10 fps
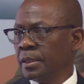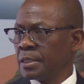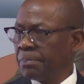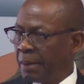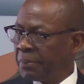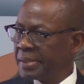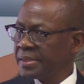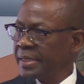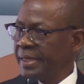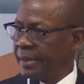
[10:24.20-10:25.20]

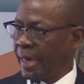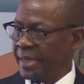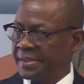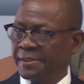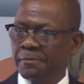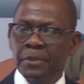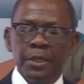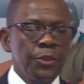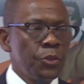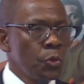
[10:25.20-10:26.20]
Zimbabweans can get
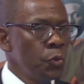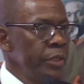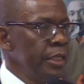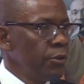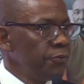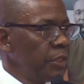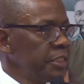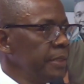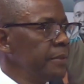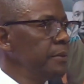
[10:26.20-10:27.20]
through
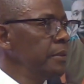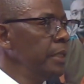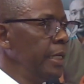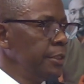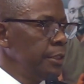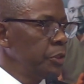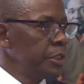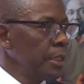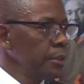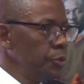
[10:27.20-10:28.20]
innovation and
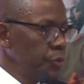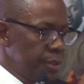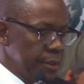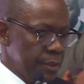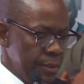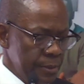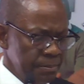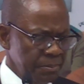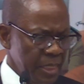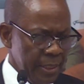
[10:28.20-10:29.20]
digital uses.
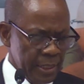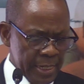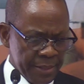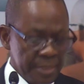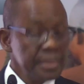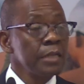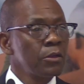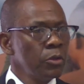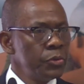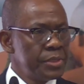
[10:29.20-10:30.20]
This
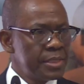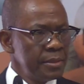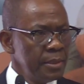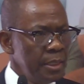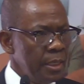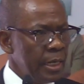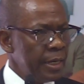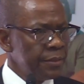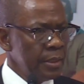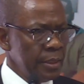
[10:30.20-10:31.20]
includes
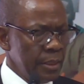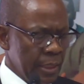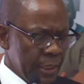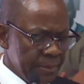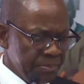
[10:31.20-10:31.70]
the